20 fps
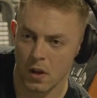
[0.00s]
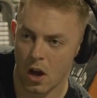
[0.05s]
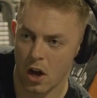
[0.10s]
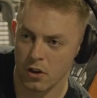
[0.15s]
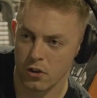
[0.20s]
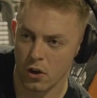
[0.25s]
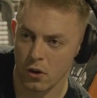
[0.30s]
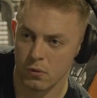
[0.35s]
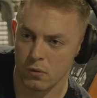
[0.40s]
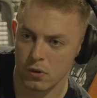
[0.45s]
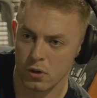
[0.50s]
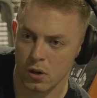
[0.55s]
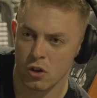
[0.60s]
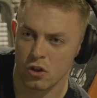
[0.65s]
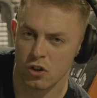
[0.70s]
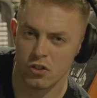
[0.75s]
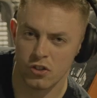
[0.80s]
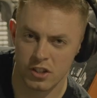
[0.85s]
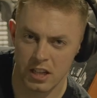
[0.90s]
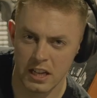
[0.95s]
I don't
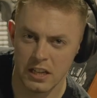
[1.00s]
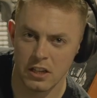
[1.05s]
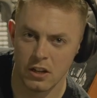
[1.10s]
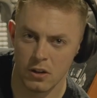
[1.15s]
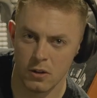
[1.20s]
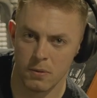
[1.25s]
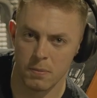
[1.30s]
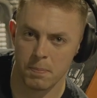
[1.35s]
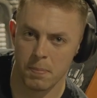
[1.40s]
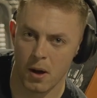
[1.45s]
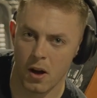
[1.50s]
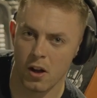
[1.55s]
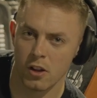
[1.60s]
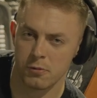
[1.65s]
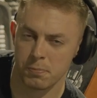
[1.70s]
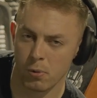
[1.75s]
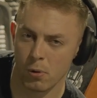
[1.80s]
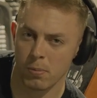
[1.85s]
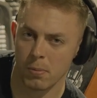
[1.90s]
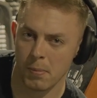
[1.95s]
continue
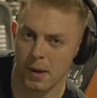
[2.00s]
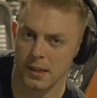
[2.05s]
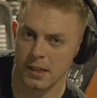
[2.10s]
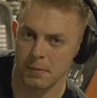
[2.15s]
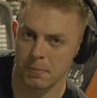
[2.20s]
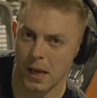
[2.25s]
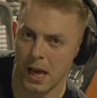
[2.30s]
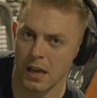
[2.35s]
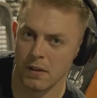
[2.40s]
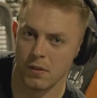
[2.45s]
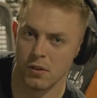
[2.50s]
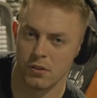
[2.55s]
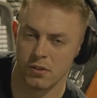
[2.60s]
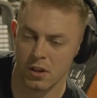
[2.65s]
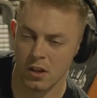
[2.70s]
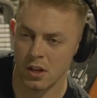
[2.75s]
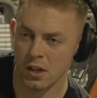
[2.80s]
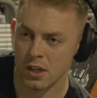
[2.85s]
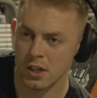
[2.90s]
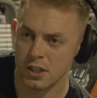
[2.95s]
past problematic
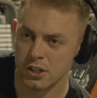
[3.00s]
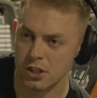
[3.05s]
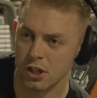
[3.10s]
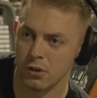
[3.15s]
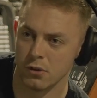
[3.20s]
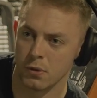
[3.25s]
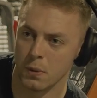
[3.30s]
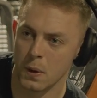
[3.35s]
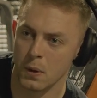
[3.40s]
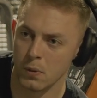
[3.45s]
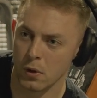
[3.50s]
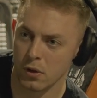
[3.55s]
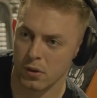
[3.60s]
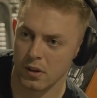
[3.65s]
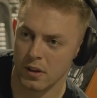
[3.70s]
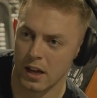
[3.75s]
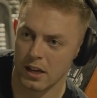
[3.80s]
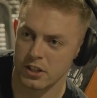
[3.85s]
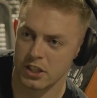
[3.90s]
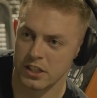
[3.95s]
behaviors due to
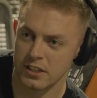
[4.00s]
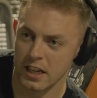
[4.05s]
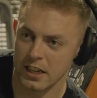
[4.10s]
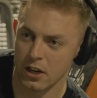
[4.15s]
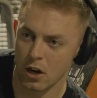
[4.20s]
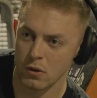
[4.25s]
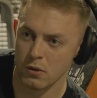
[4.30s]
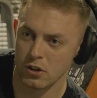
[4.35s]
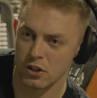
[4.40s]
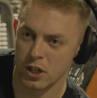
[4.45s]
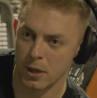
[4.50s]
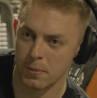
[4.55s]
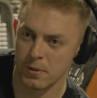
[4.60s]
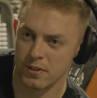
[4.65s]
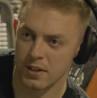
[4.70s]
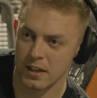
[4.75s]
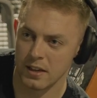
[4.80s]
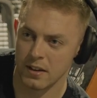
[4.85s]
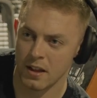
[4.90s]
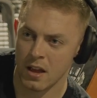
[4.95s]
illness and actually take ownership
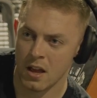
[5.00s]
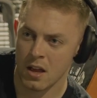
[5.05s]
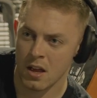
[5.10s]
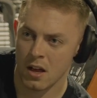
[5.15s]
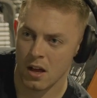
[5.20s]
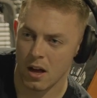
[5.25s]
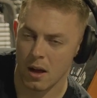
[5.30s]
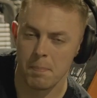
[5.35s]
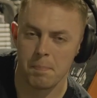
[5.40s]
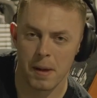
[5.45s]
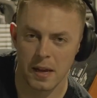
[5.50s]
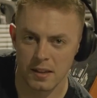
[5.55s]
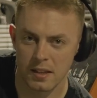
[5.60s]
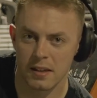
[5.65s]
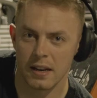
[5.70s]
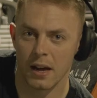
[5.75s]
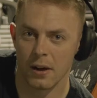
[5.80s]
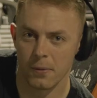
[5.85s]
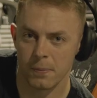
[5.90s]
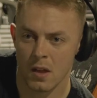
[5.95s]
and say, I'm
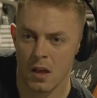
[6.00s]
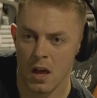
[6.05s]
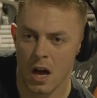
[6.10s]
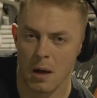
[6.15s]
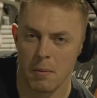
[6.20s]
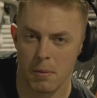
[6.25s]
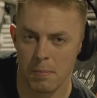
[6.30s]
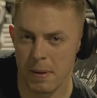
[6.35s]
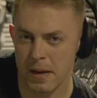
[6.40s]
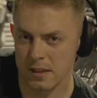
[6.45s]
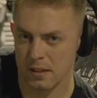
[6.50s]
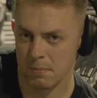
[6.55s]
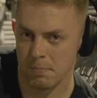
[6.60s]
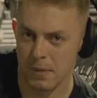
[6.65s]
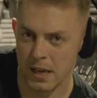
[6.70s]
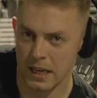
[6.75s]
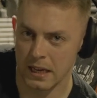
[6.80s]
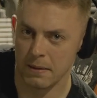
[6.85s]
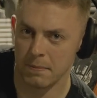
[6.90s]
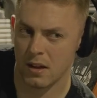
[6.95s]
better now. I'm a better
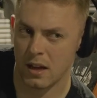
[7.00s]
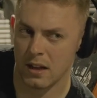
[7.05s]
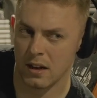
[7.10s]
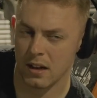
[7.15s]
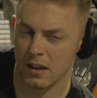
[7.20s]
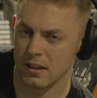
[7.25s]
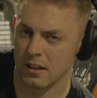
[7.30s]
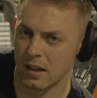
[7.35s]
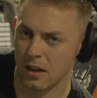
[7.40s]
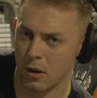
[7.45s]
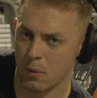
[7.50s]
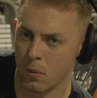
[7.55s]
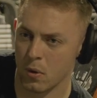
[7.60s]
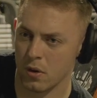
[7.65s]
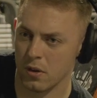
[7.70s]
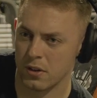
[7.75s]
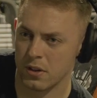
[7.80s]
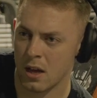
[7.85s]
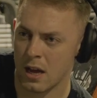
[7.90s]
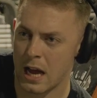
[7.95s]
me. And like I said, I
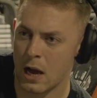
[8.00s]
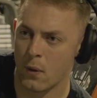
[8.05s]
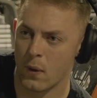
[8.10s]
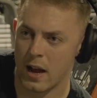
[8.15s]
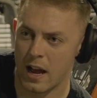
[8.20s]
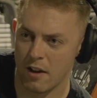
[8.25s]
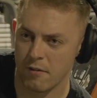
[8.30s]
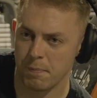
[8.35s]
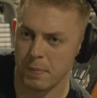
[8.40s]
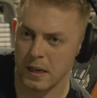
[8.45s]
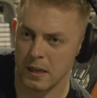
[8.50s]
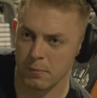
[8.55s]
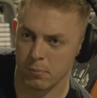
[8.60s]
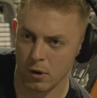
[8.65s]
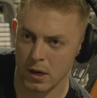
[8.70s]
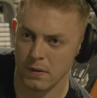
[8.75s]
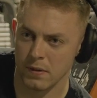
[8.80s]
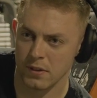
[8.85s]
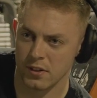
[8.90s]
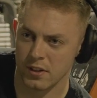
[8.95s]
want how I have been
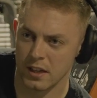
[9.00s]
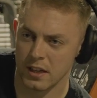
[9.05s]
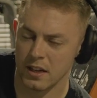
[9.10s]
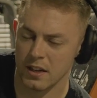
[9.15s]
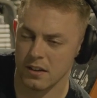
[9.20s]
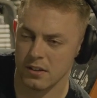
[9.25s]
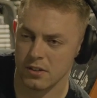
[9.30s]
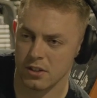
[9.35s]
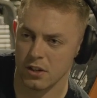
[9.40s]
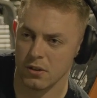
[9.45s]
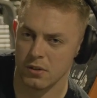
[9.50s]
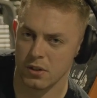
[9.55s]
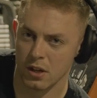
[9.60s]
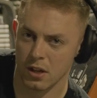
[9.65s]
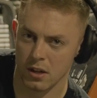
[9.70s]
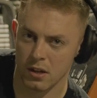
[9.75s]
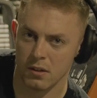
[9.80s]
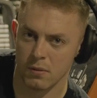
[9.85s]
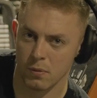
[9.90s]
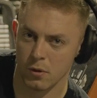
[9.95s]
previously due
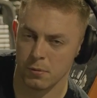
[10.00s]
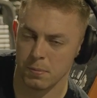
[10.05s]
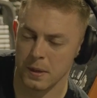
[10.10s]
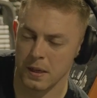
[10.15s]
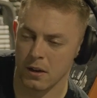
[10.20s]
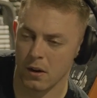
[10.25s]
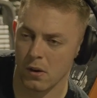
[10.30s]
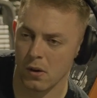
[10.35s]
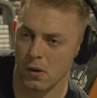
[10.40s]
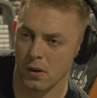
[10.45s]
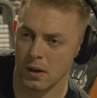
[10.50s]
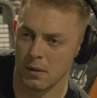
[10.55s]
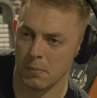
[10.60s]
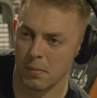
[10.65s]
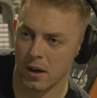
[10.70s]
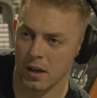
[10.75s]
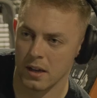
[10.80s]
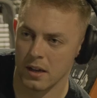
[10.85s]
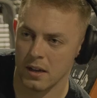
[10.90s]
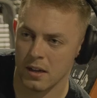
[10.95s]
to what's been going on in
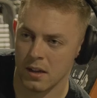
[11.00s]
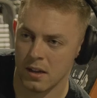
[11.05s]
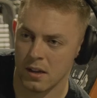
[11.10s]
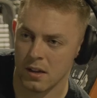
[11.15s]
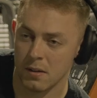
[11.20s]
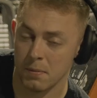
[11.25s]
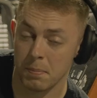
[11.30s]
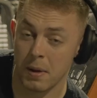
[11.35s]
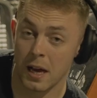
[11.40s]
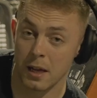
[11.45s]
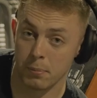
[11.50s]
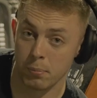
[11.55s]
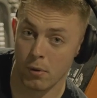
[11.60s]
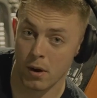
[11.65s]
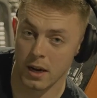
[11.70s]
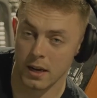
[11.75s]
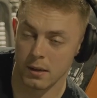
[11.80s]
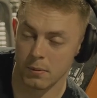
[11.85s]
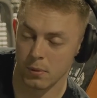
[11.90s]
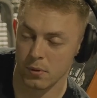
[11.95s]
my bad
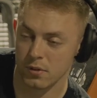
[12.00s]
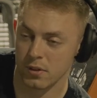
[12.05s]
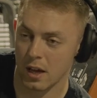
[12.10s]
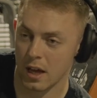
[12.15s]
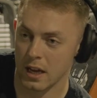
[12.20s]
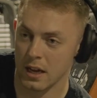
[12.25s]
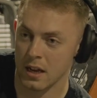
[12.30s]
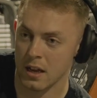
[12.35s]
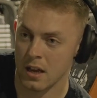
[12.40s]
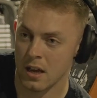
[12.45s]
brain, we'll say,